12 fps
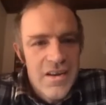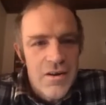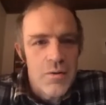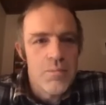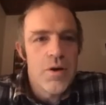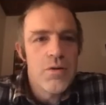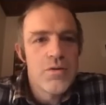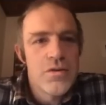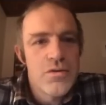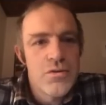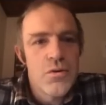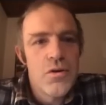about
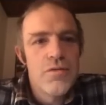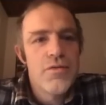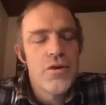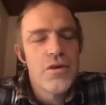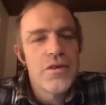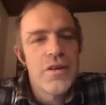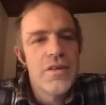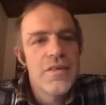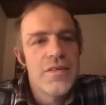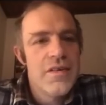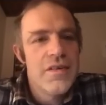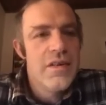soil
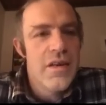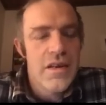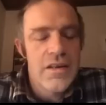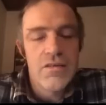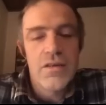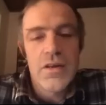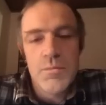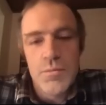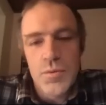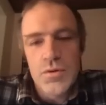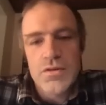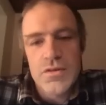fertility and the
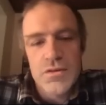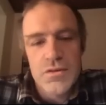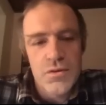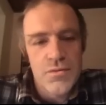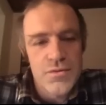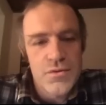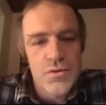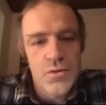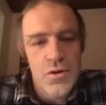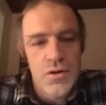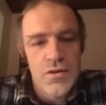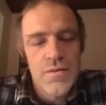importance of
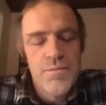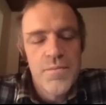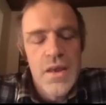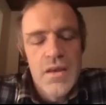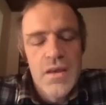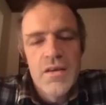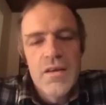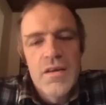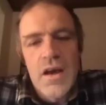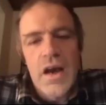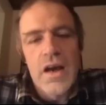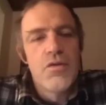soil.
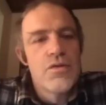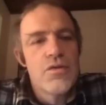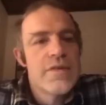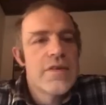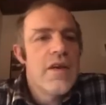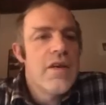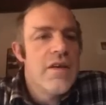I don't say